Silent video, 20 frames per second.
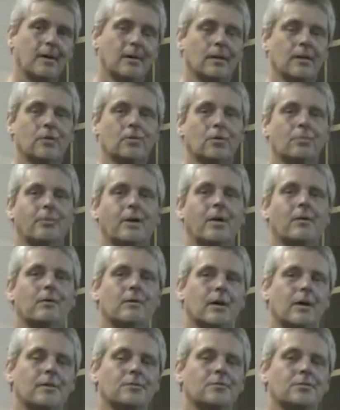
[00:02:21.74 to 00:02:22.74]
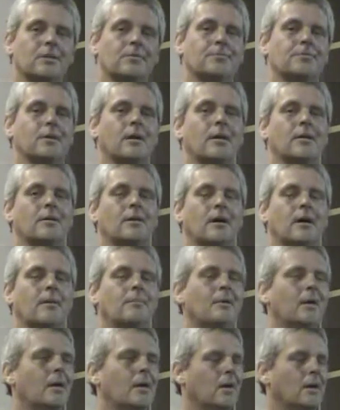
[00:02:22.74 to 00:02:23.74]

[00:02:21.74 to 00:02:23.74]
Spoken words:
liquidpowderconcepts.com,